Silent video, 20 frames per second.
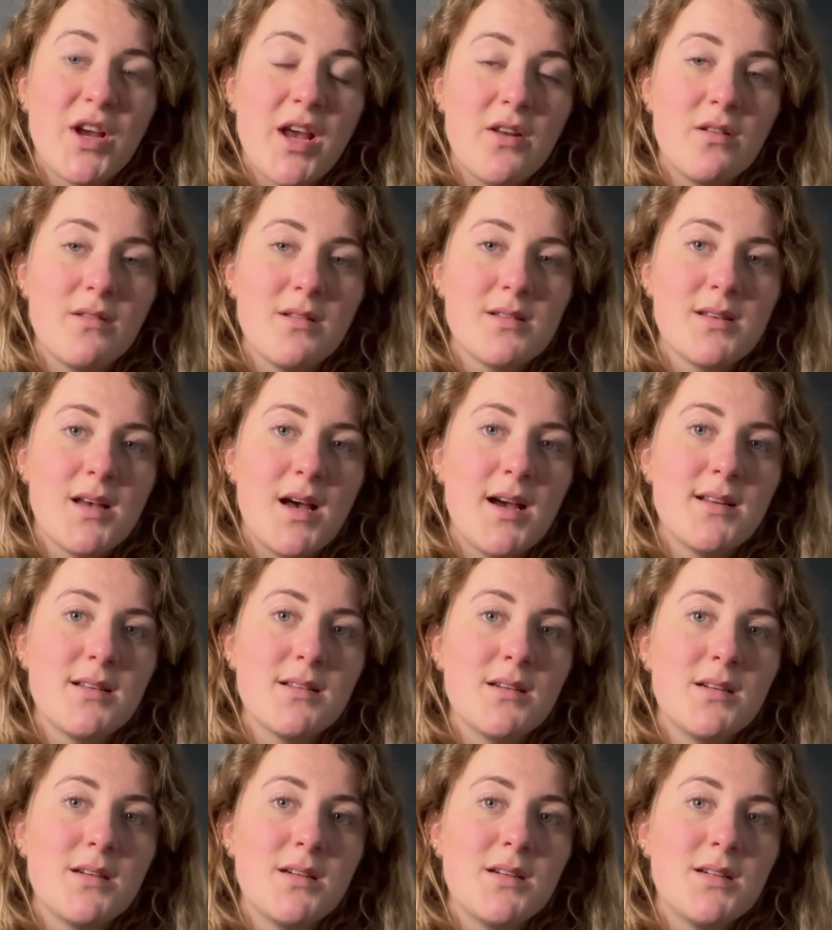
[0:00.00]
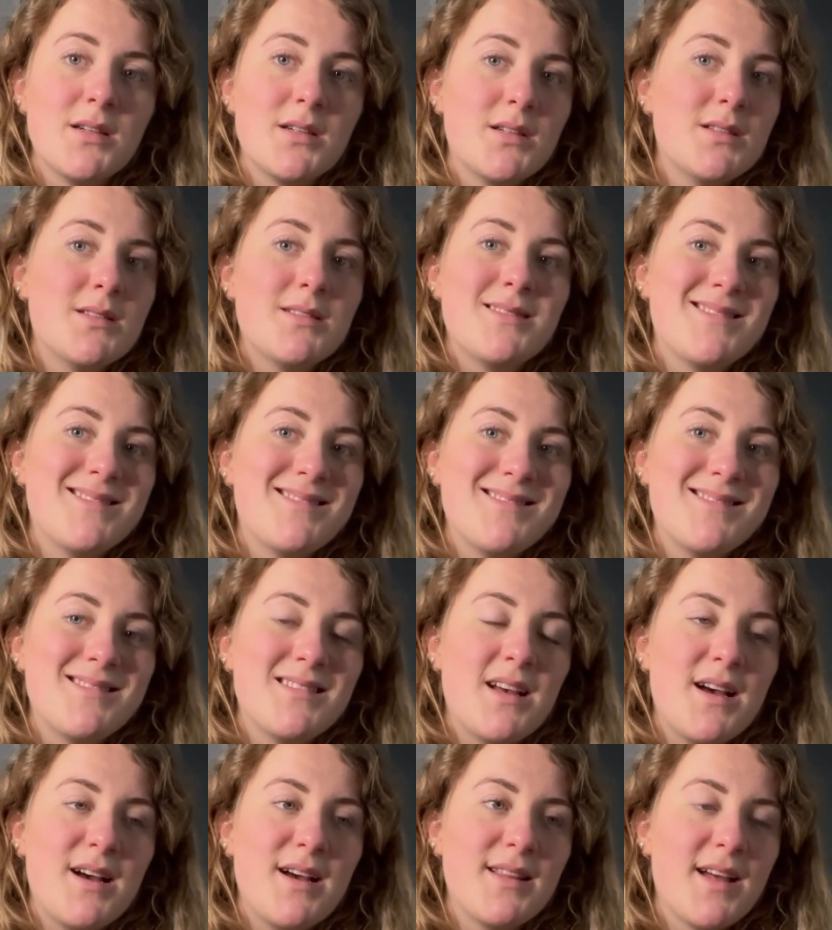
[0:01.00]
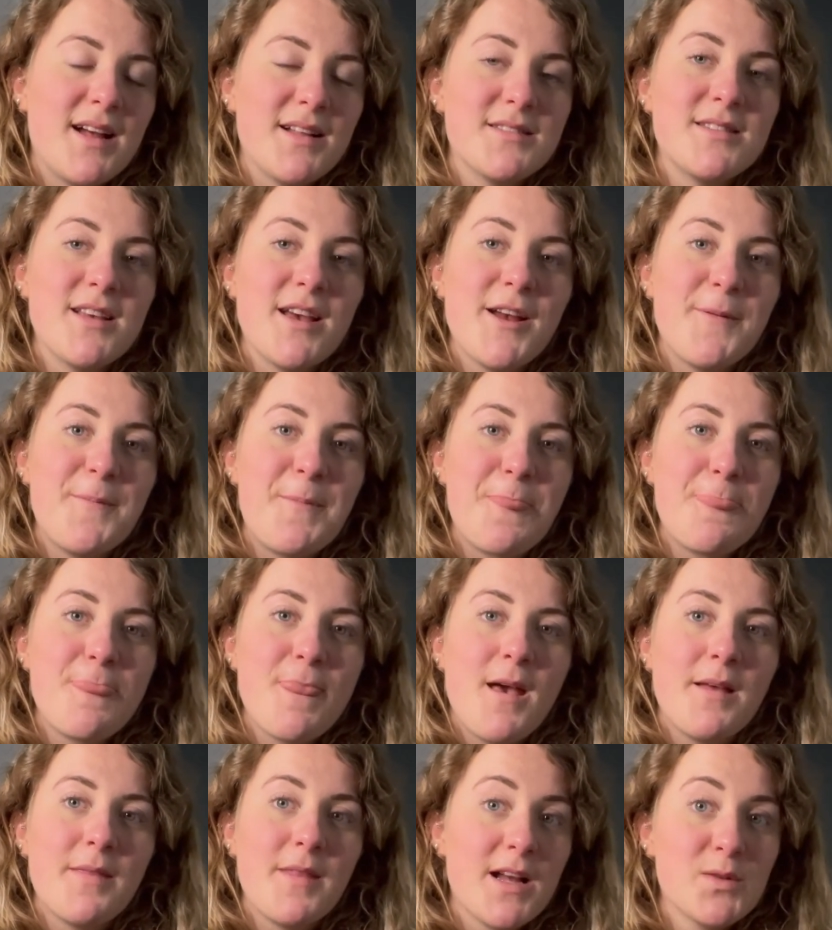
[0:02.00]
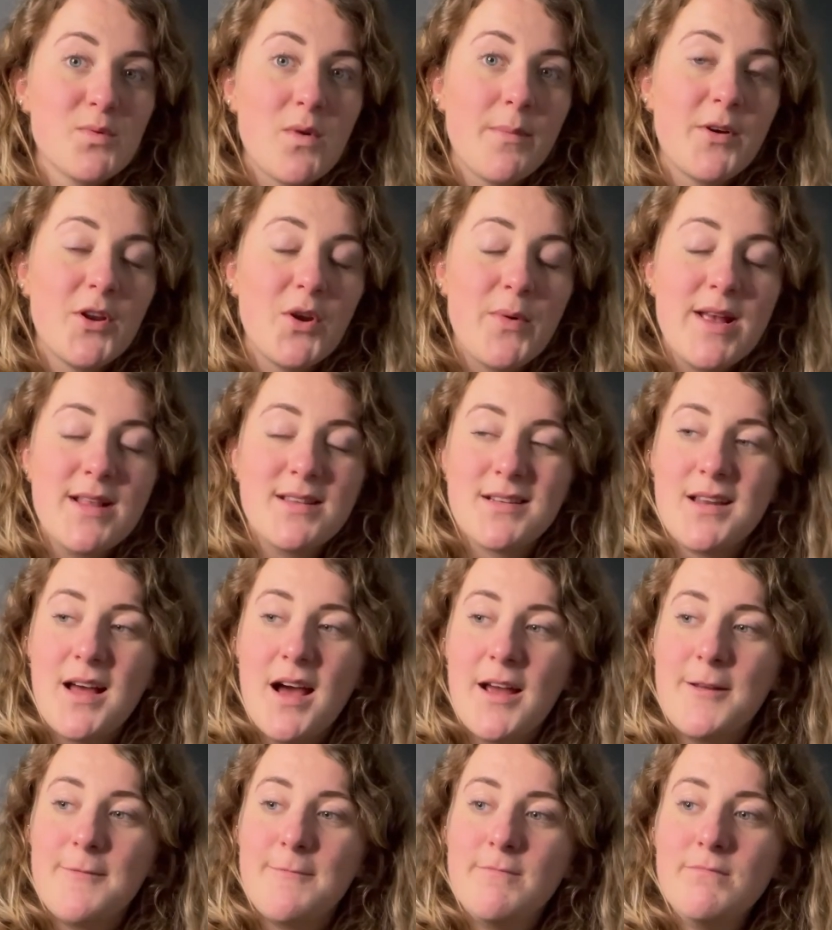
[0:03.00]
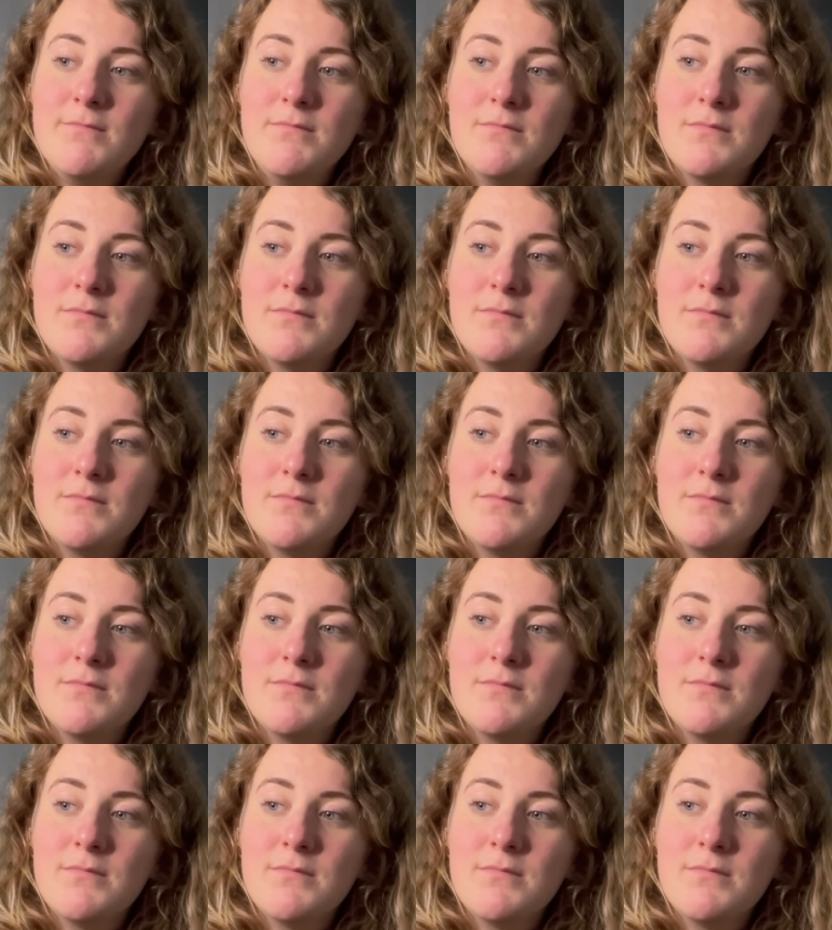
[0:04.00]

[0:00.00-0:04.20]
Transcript: on the side. That's it. That's what I'm going to eat tonight.